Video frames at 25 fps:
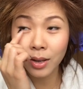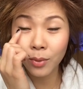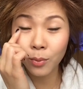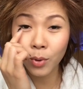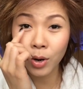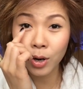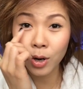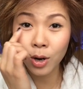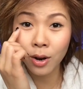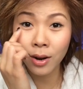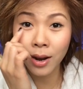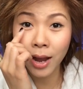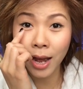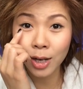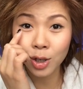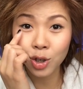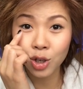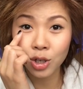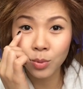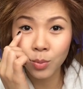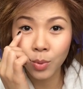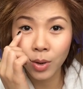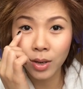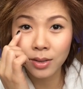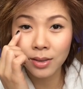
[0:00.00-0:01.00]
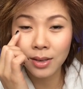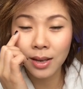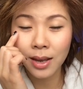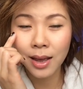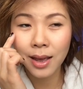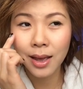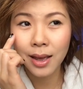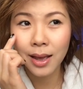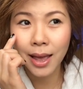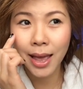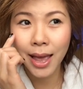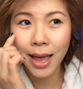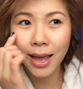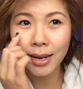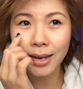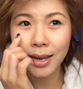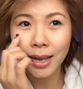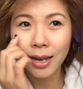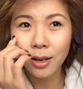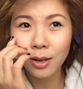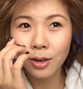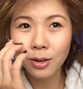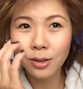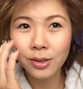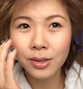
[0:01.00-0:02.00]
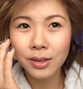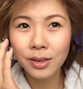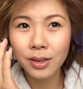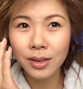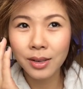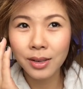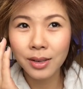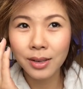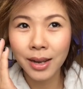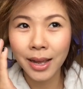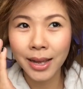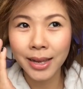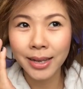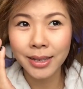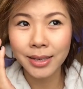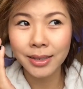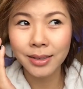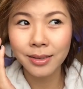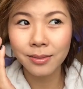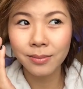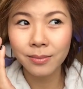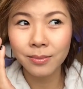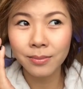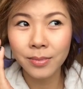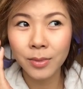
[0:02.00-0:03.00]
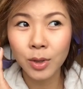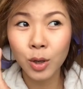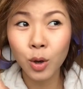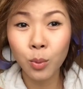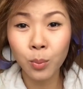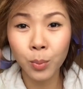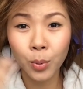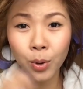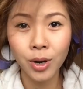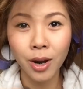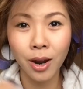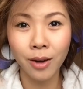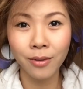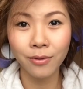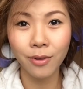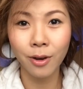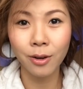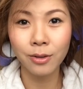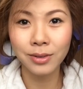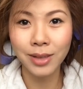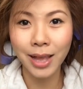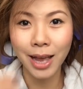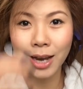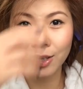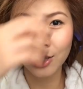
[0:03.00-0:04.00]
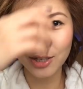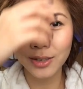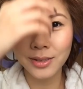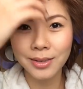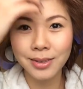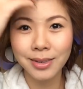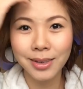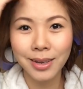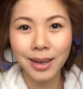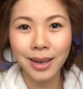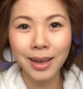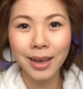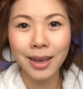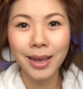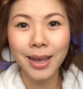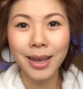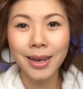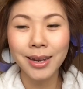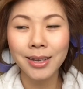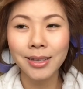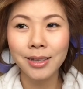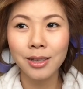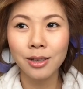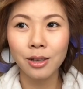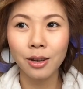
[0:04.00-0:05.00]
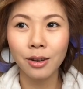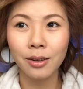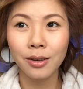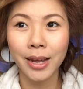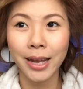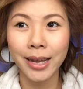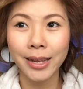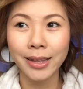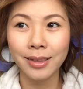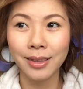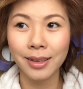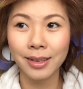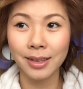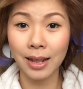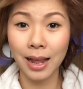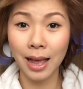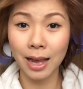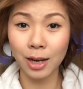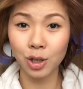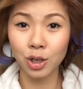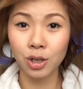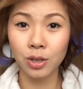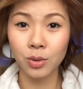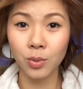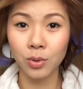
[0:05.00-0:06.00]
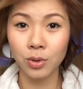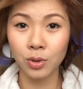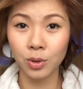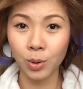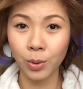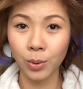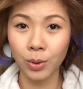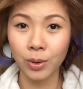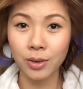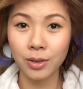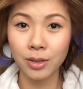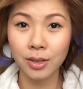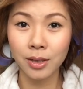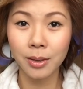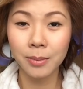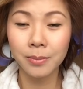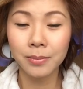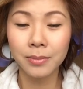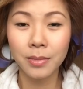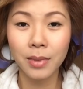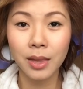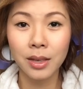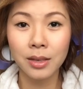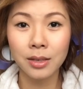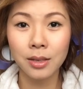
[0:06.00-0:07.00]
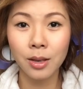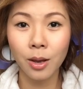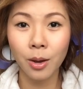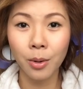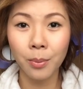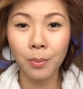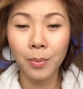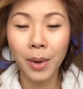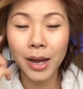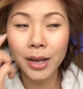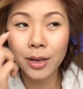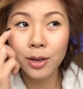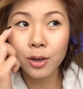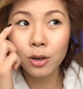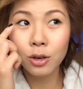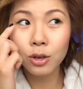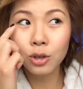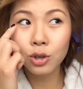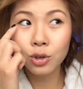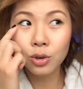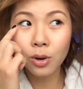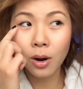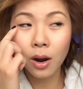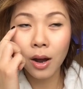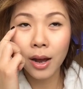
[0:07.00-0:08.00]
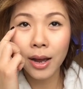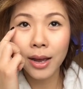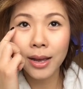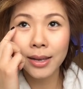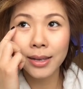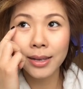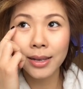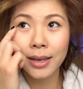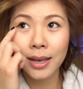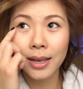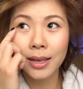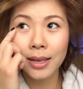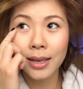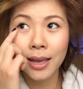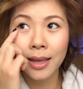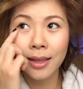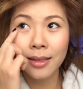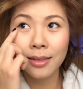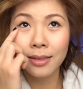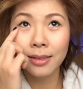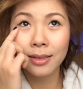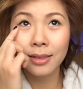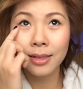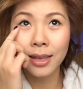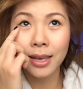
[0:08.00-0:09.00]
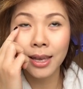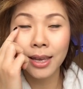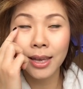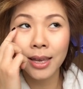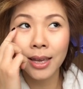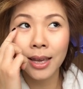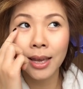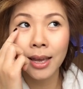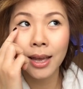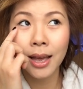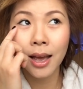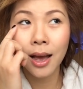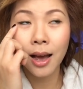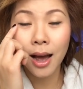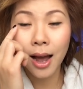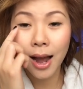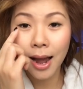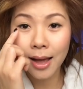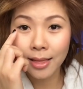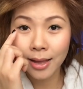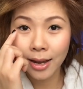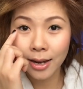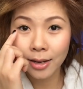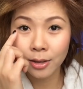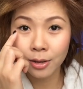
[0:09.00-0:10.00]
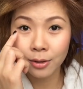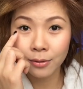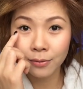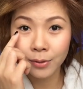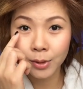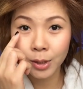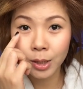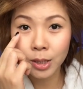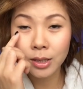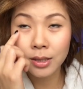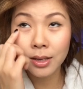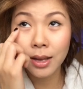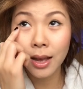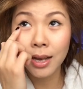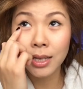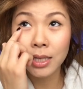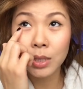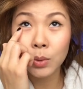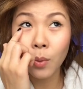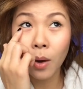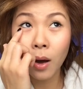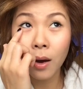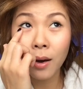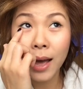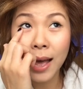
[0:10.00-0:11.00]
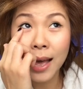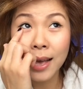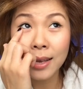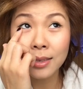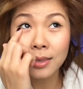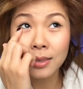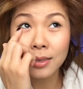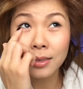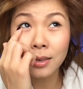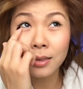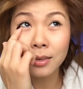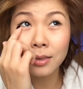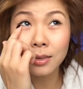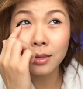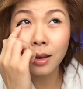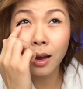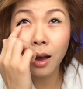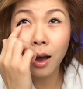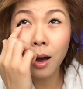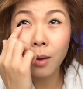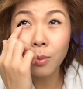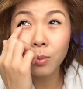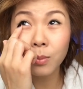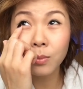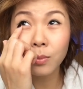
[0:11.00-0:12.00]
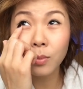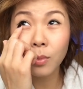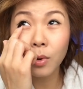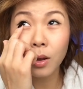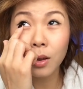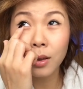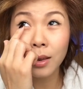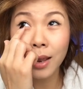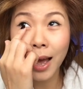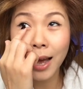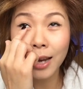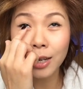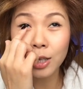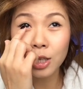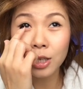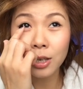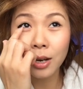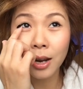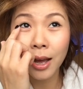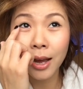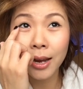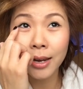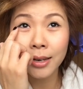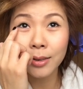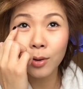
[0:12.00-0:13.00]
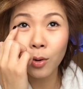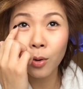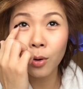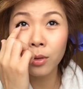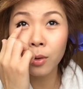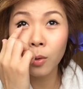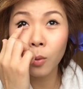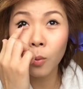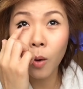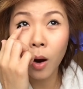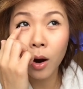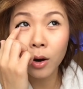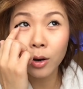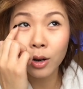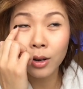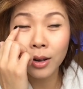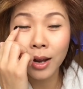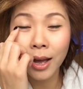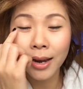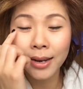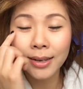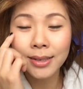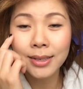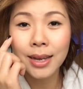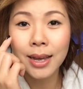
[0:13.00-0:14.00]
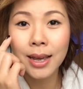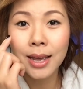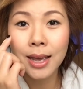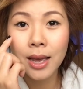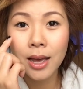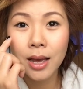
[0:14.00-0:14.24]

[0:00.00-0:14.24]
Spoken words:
where your lashes was, and it looks like you put on false lashes. It doesn't look like the lashes was yours. So by you drawing in the eyeliner first, as well as the top lash line or the waterline,